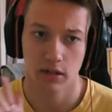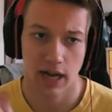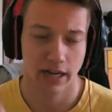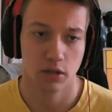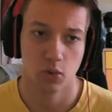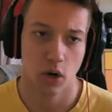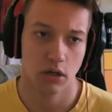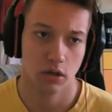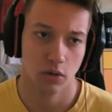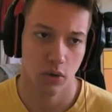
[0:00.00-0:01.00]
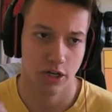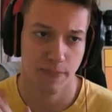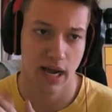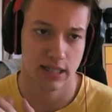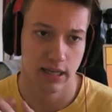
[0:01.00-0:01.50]
don't want Wish
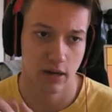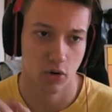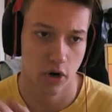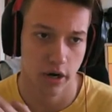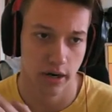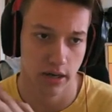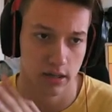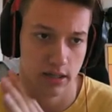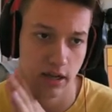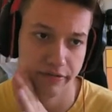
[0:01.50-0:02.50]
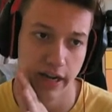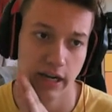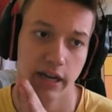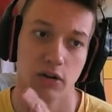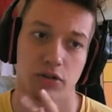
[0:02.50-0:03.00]
Passing or stuff, and
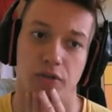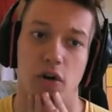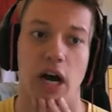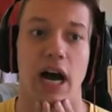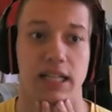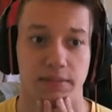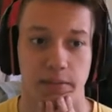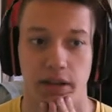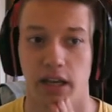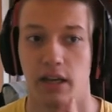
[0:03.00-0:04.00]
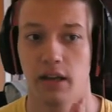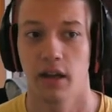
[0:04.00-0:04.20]
he goes for Ice Beam. He,